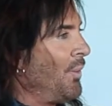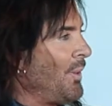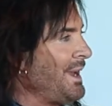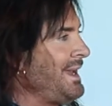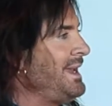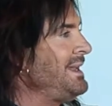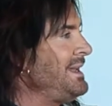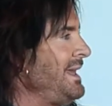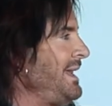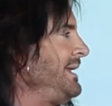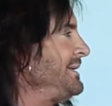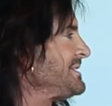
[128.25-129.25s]
We
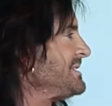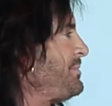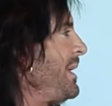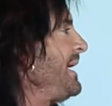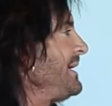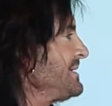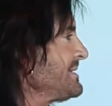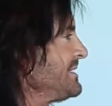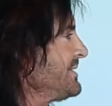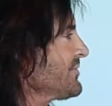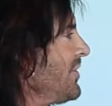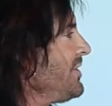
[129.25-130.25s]
need a space
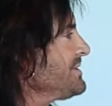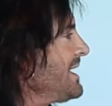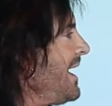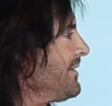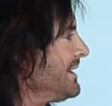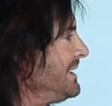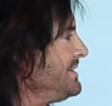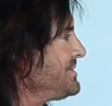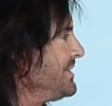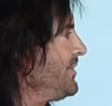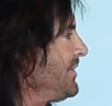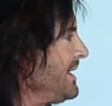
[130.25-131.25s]
that draws out
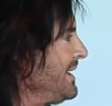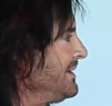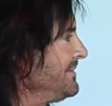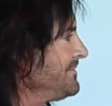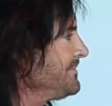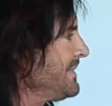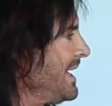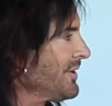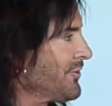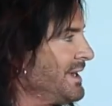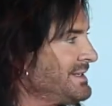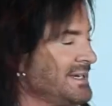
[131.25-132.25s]
ingenuity and
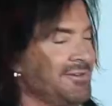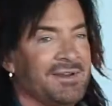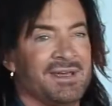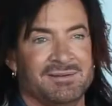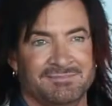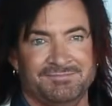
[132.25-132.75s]
creativity.